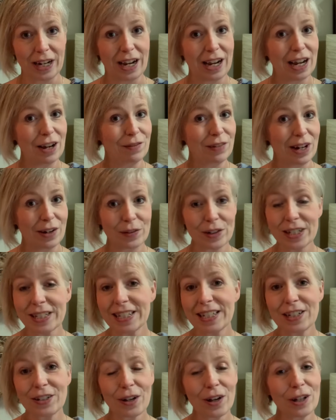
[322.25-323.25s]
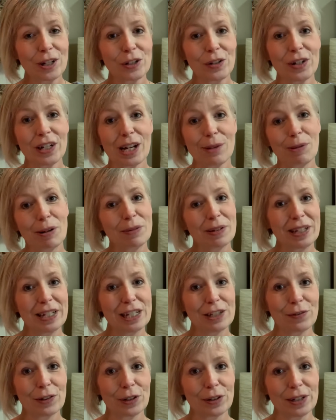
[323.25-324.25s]
I have never seen Dollar Tree come out with
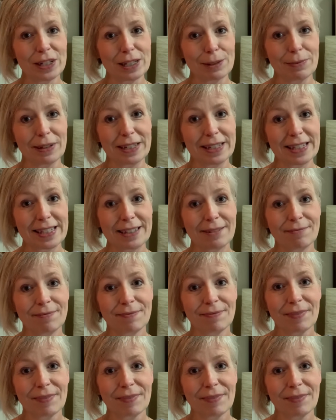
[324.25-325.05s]
these for Christmas.